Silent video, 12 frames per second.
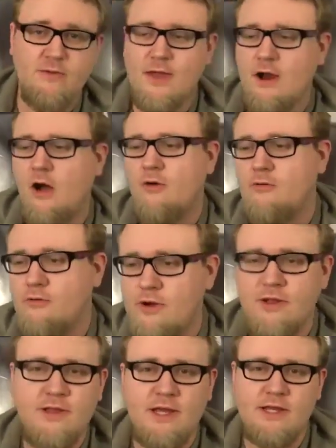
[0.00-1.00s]
They don't
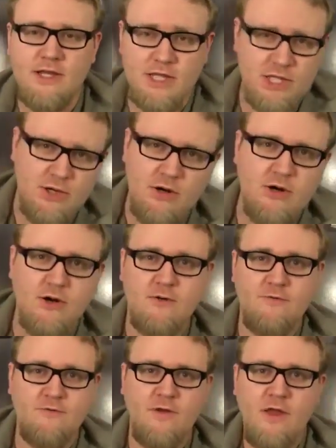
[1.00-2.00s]
really
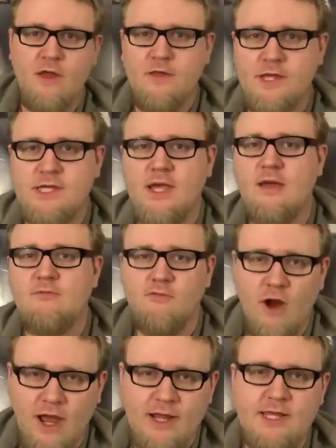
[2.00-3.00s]
deserve the same
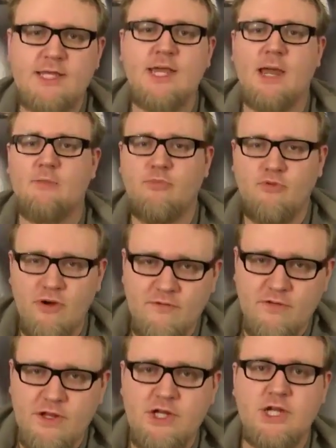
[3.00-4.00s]
rights and
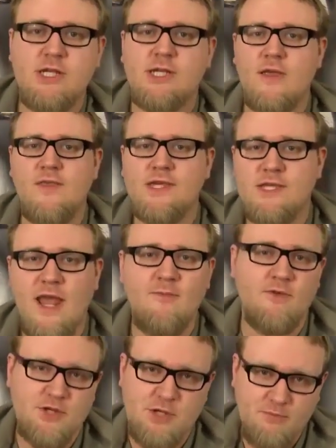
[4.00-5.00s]
privileges and the
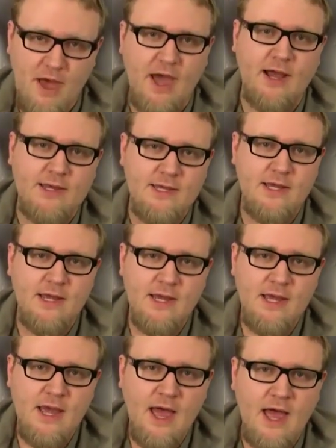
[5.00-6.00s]
same respect
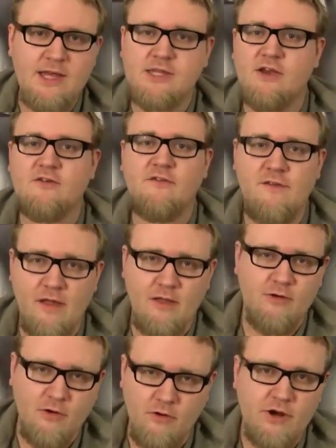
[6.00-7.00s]
as their
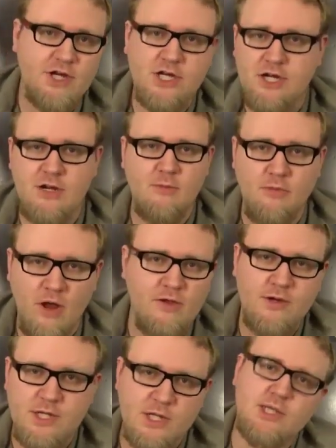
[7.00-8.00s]
fellow Christian
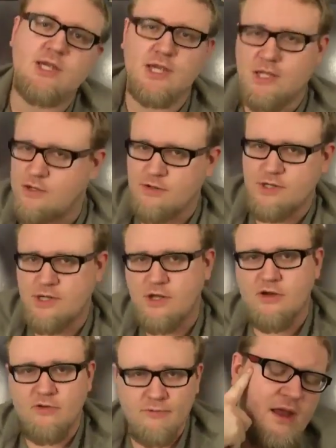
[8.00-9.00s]
brothers and sisters
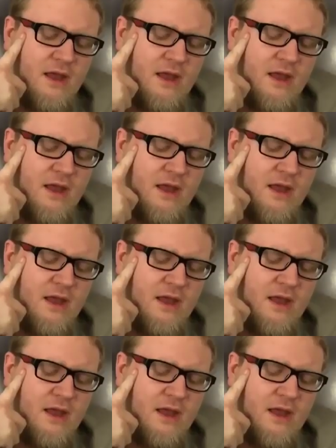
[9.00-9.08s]
do.